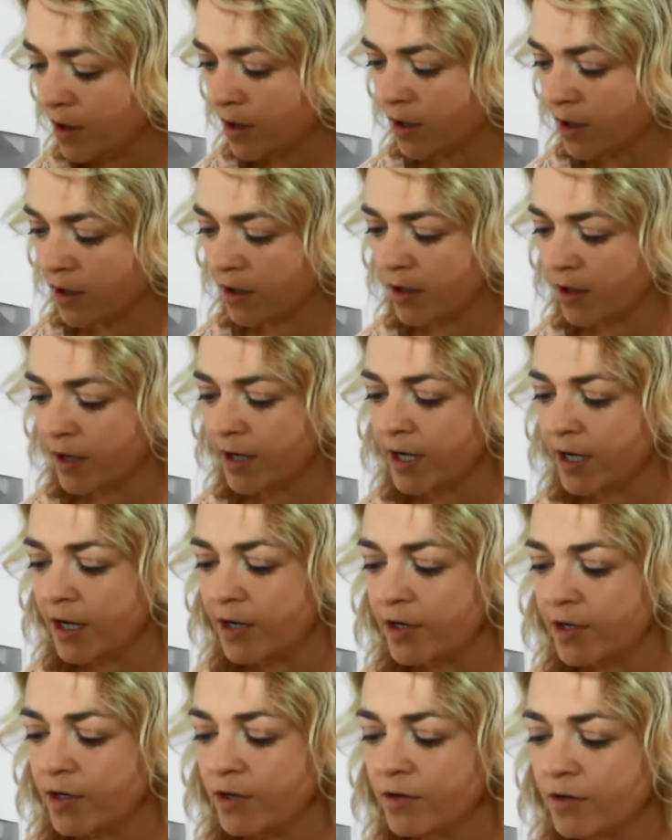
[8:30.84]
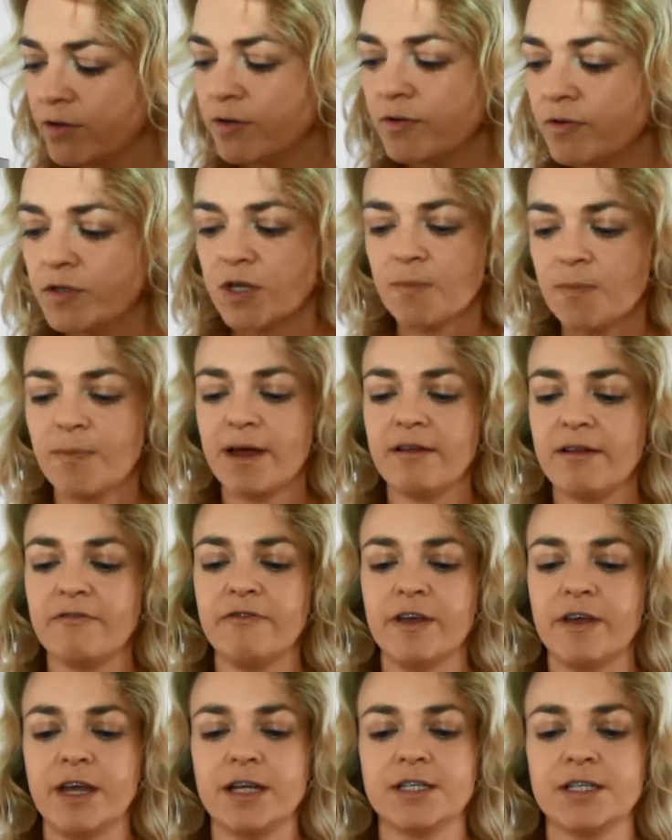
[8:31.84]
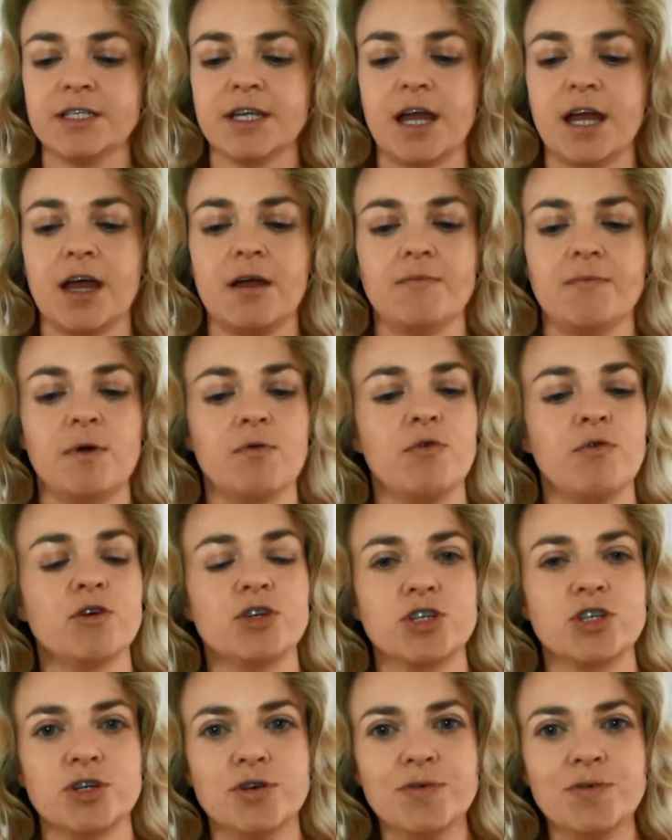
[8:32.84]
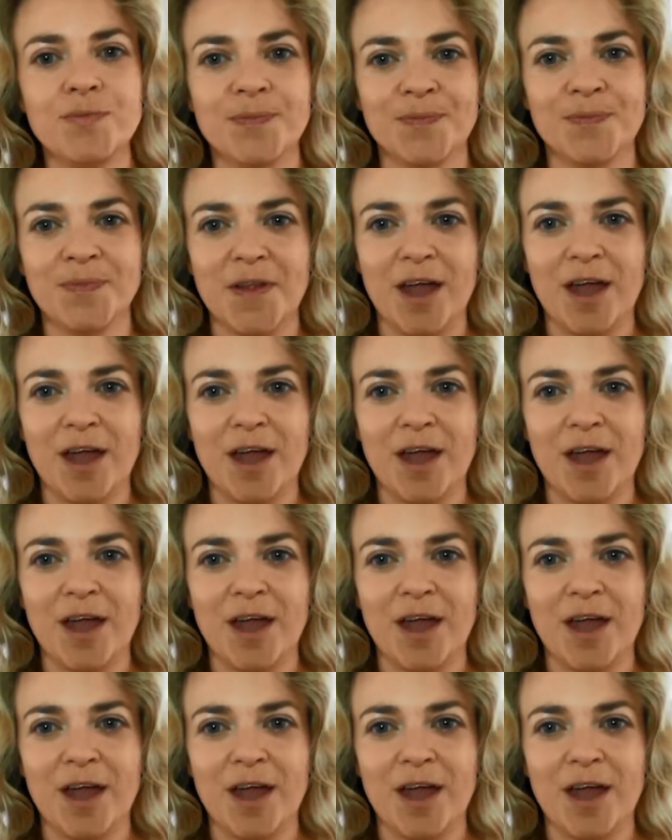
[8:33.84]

I use Benefit Rocature,